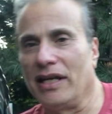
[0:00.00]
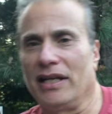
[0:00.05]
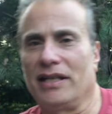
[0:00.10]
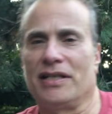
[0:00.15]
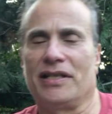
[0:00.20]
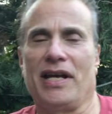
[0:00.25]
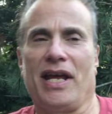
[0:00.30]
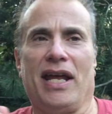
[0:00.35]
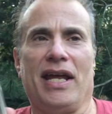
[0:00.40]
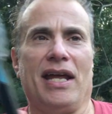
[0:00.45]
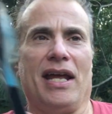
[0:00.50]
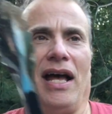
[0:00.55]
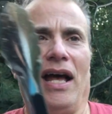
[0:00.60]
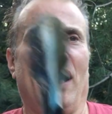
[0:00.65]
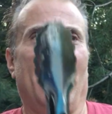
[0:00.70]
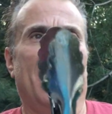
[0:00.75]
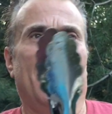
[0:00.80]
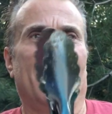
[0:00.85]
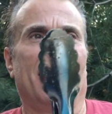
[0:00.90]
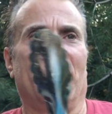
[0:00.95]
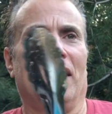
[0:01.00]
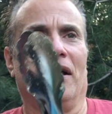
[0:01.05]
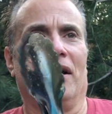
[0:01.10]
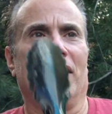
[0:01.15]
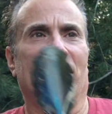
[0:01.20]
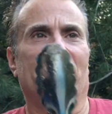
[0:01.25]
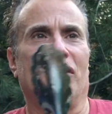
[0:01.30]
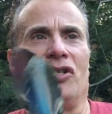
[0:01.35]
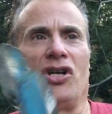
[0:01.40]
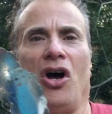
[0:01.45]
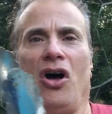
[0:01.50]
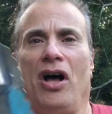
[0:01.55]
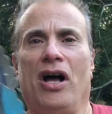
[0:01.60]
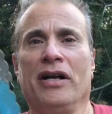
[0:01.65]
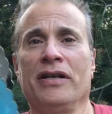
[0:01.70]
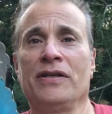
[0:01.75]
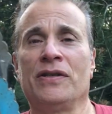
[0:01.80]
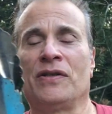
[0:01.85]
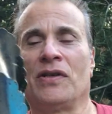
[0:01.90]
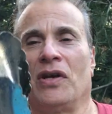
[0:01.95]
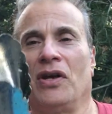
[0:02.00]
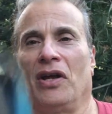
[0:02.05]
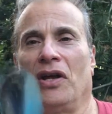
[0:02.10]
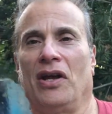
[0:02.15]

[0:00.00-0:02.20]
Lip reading: It's a tongs.